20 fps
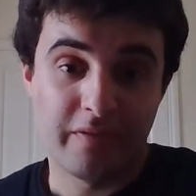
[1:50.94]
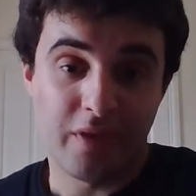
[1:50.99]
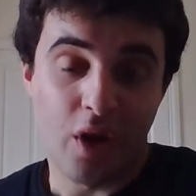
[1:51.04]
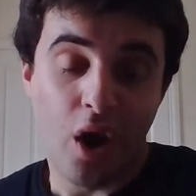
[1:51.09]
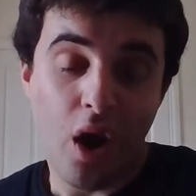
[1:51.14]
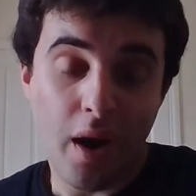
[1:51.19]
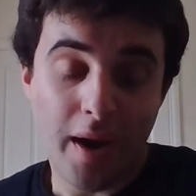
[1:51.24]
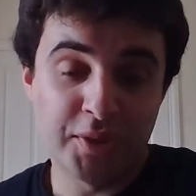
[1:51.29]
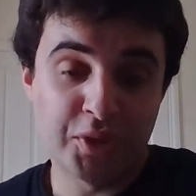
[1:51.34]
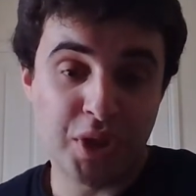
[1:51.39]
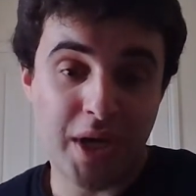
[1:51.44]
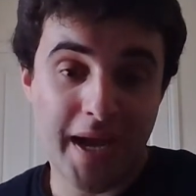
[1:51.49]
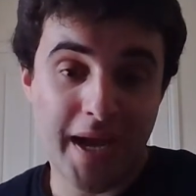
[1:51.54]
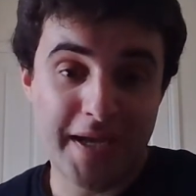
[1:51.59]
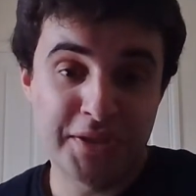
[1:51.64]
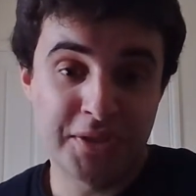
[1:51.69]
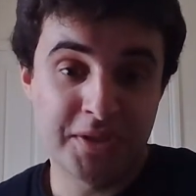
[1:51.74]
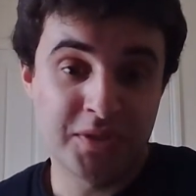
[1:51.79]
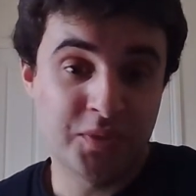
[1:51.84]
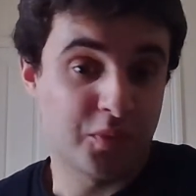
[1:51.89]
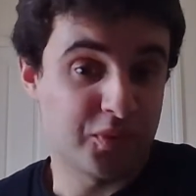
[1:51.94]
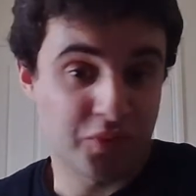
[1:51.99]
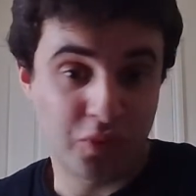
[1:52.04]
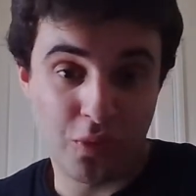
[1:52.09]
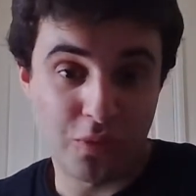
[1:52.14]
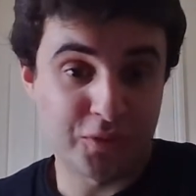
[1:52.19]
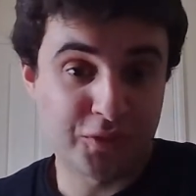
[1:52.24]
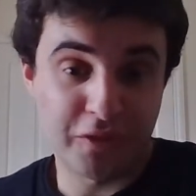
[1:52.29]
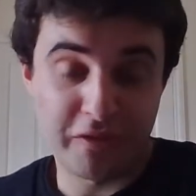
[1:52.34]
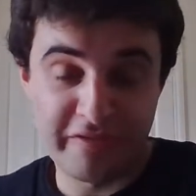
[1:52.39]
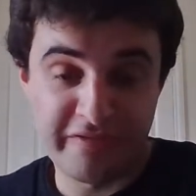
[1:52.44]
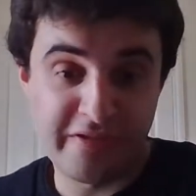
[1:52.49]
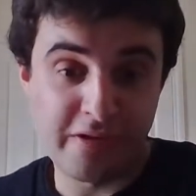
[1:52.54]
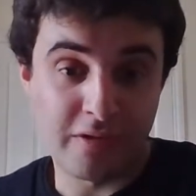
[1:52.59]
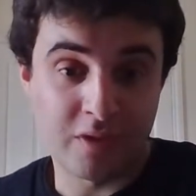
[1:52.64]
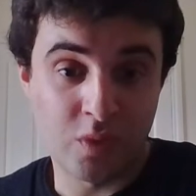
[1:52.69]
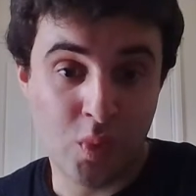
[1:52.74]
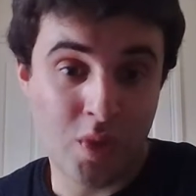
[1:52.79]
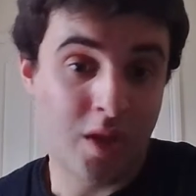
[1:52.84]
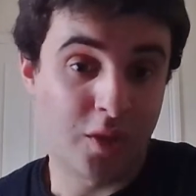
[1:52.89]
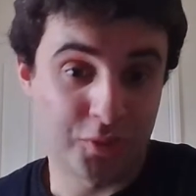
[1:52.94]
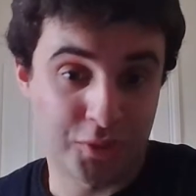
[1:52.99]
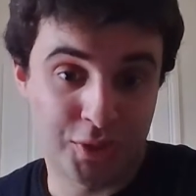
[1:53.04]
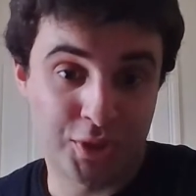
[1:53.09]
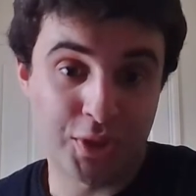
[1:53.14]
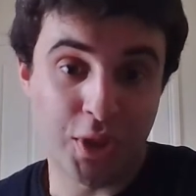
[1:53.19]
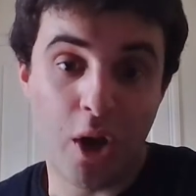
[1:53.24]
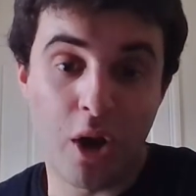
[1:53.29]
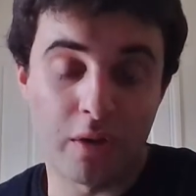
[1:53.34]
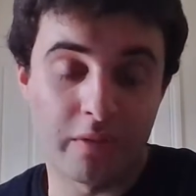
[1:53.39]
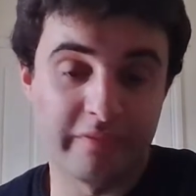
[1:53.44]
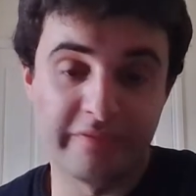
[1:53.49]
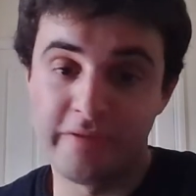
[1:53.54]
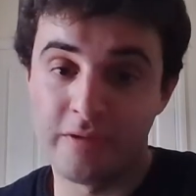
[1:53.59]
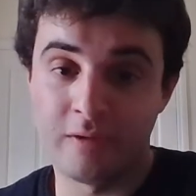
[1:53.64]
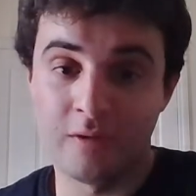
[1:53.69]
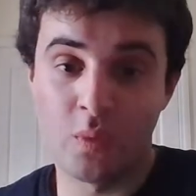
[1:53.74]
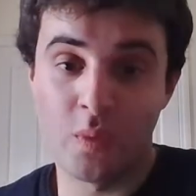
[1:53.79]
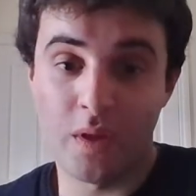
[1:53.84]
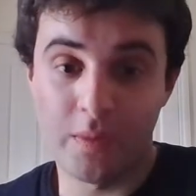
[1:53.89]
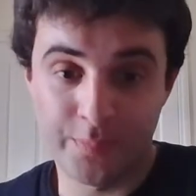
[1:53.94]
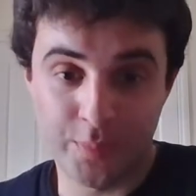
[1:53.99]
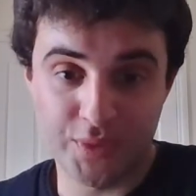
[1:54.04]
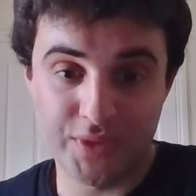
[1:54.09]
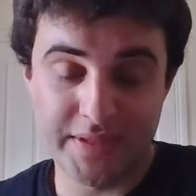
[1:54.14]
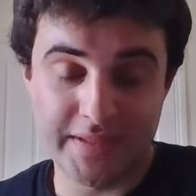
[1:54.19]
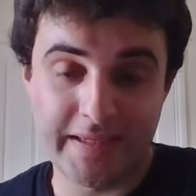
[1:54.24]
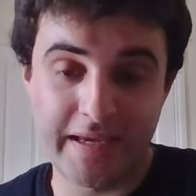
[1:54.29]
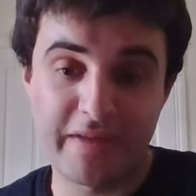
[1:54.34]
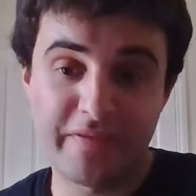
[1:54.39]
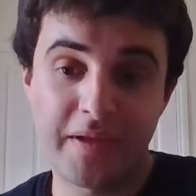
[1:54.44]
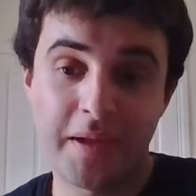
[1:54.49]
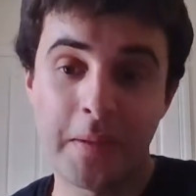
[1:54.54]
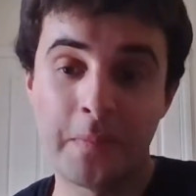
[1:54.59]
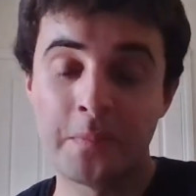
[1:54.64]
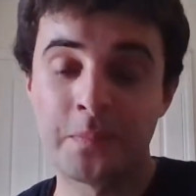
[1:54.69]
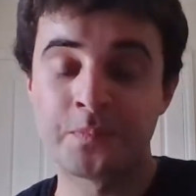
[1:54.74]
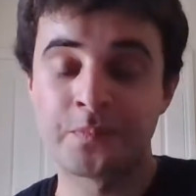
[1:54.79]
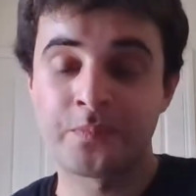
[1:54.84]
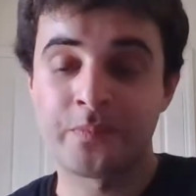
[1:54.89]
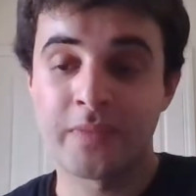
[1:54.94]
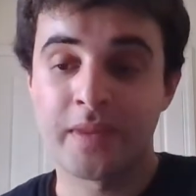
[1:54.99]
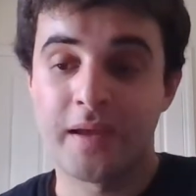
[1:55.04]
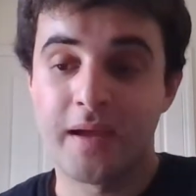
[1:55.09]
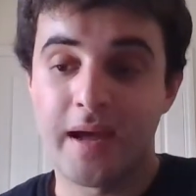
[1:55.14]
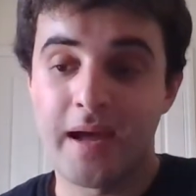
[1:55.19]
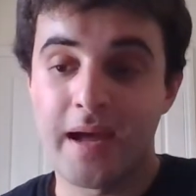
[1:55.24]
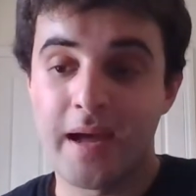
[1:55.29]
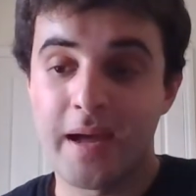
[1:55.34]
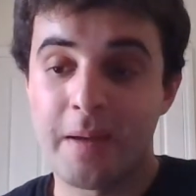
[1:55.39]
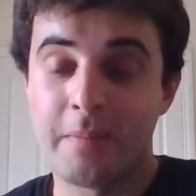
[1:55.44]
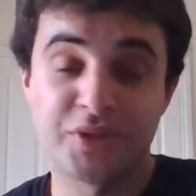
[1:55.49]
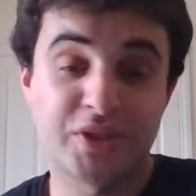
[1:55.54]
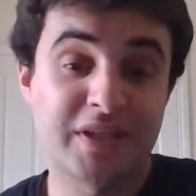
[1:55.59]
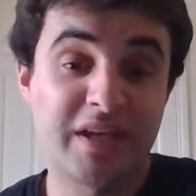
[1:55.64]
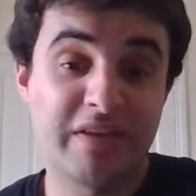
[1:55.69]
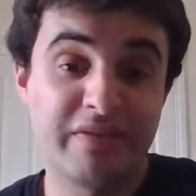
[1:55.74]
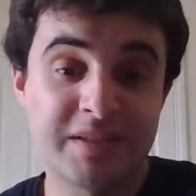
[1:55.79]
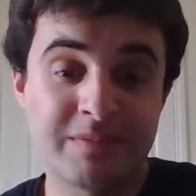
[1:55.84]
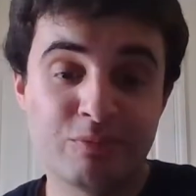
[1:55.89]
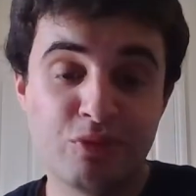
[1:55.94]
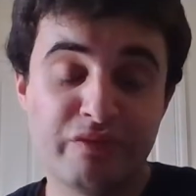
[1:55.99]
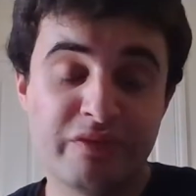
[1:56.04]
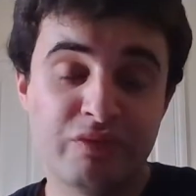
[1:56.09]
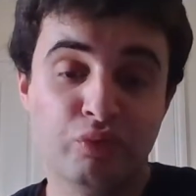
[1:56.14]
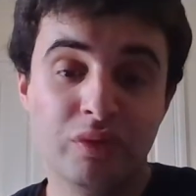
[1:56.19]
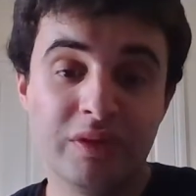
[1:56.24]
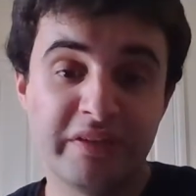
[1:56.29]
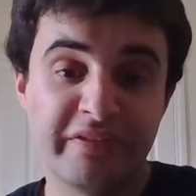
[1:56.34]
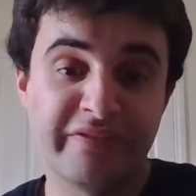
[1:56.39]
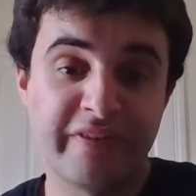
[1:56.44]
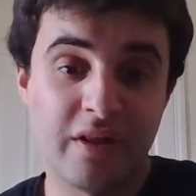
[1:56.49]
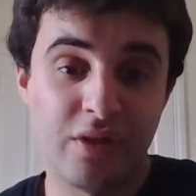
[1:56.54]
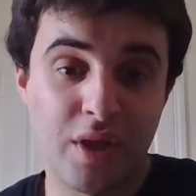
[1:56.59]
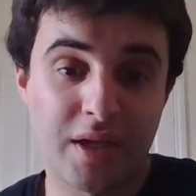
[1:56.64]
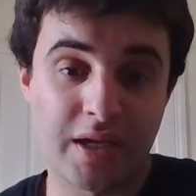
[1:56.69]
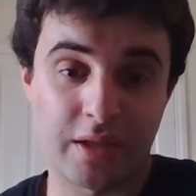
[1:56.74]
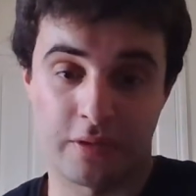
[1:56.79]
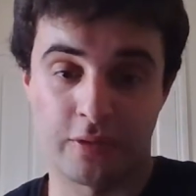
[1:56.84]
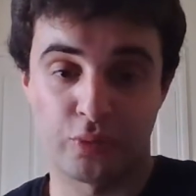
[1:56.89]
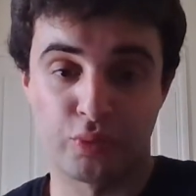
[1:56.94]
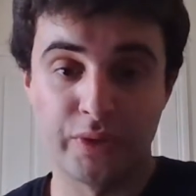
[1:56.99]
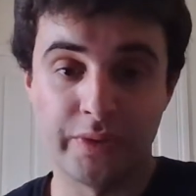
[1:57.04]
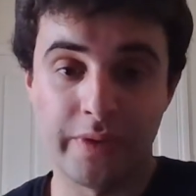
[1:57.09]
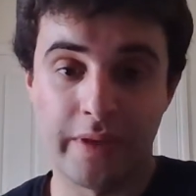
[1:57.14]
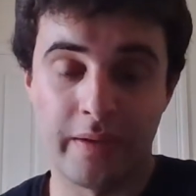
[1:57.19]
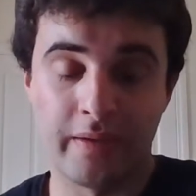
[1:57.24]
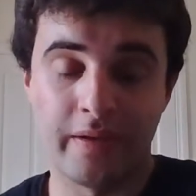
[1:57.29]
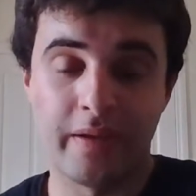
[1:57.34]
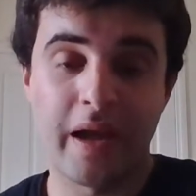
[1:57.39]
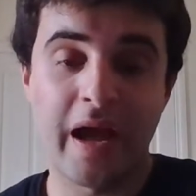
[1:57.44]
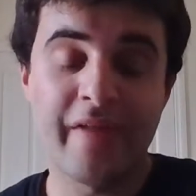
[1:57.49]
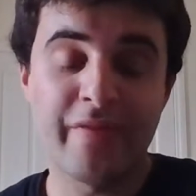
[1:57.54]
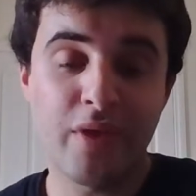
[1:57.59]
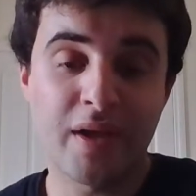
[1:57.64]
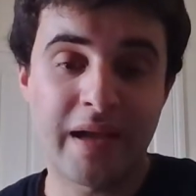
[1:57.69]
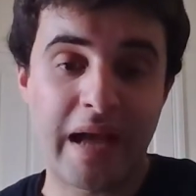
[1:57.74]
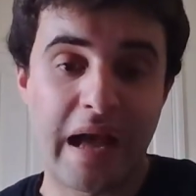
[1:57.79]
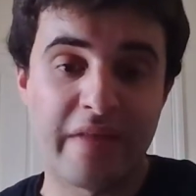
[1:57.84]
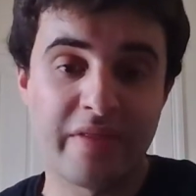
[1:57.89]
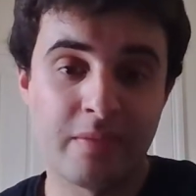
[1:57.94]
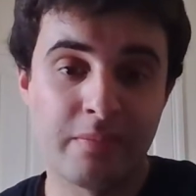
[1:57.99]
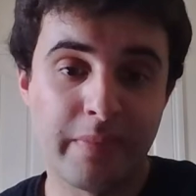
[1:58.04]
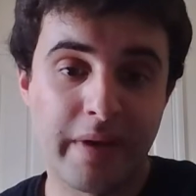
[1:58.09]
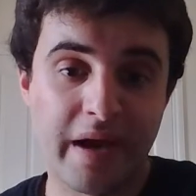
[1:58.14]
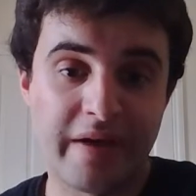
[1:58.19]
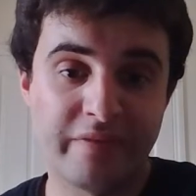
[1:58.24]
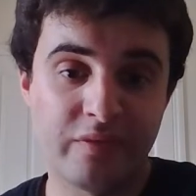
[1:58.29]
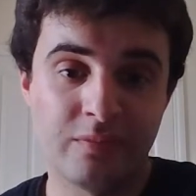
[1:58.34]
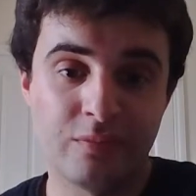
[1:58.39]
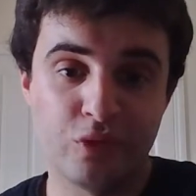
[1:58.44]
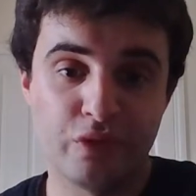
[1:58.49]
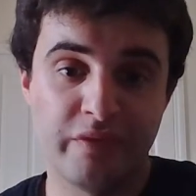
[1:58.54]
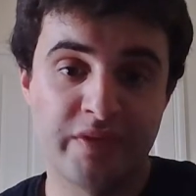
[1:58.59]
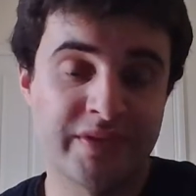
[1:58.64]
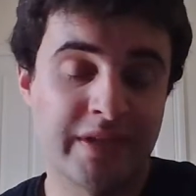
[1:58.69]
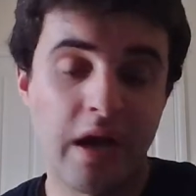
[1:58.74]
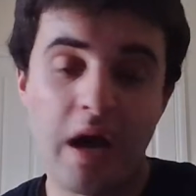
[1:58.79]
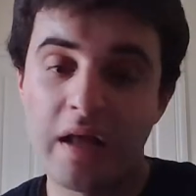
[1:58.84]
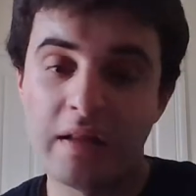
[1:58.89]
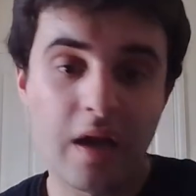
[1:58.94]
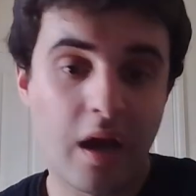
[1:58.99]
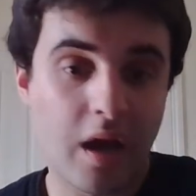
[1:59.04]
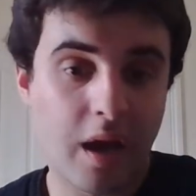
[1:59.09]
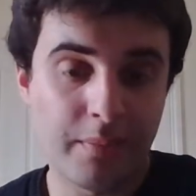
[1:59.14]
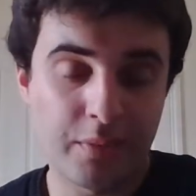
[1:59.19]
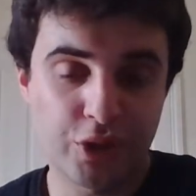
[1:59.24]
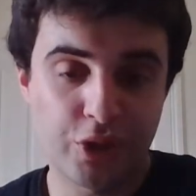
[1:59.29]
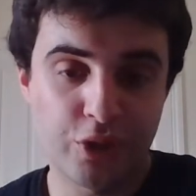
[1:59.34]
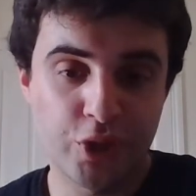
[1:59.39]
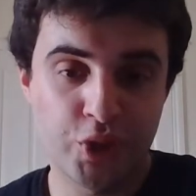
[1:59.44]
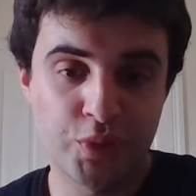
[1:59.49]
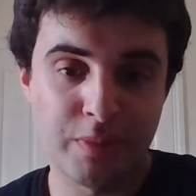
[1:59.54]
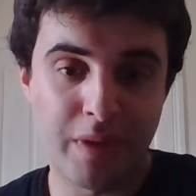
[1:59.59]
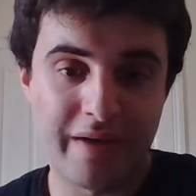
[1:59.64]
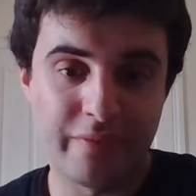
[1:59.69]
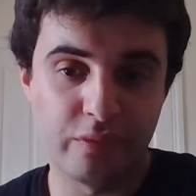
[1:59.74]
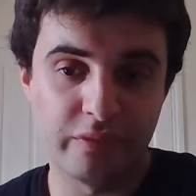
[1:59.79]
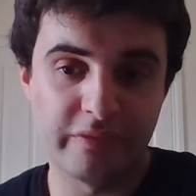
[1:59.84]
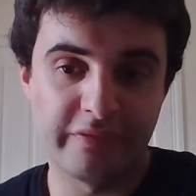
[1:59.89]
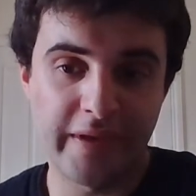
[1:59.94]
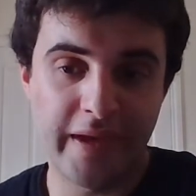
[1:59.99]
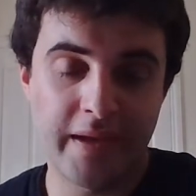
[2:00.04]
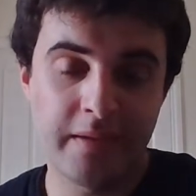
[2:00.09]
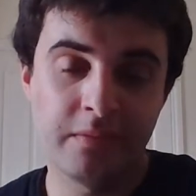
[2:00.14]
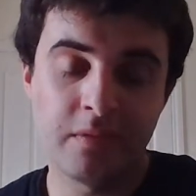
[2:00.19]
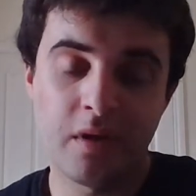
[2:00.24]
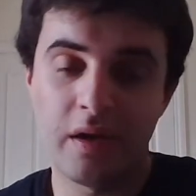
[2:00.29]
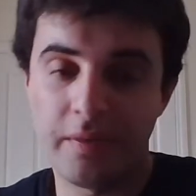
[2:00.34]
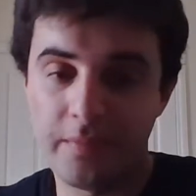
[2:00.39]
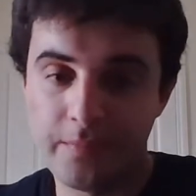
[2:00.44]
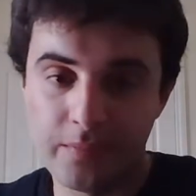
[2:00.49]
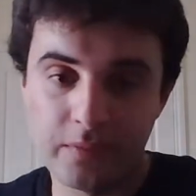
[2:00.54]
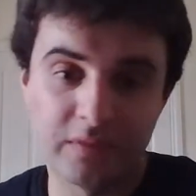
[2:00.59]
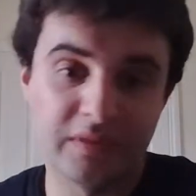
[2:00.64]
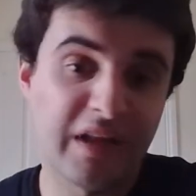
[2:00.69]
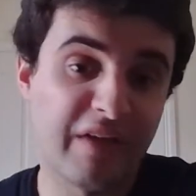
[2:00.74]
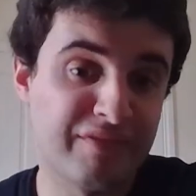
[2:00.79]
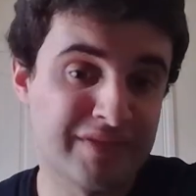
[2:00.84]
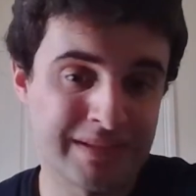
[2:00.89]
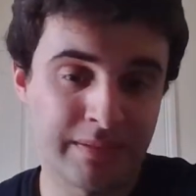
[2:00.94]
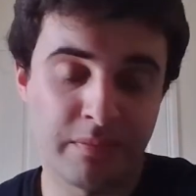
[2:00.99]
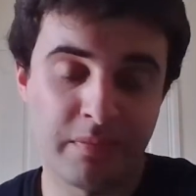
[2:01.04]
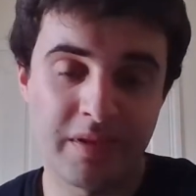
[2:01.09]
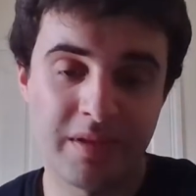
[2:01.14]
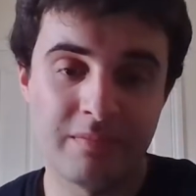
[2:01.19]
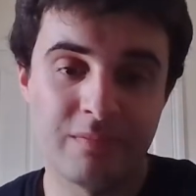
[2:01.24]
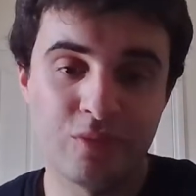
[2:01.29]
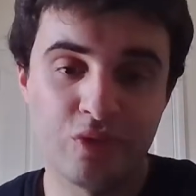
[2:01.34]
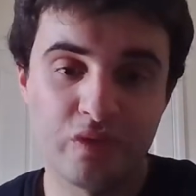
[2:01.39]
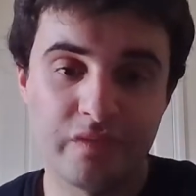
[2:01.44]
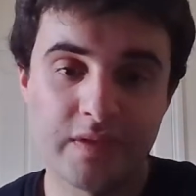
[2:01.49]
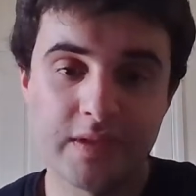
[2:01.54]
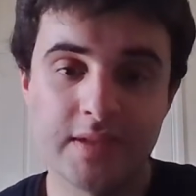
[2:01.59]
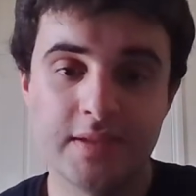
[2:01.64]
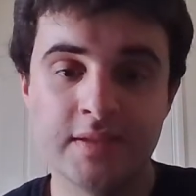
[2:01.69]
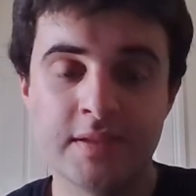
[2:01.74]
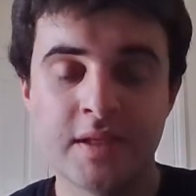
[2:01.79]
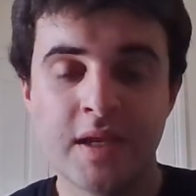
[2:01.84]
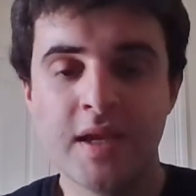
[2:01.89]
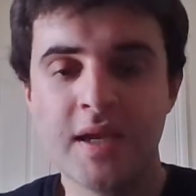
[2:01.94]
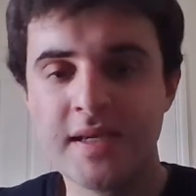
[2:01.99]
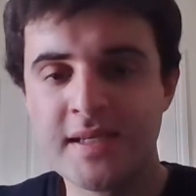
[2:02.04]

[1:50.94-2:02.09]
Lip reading: Hydra agents was also very well shot, very well put together. So yeah, this movie really felt like a thriller, unlike other Marvel movies. Now, I'm a huge Marvel fan. I love some of their movies.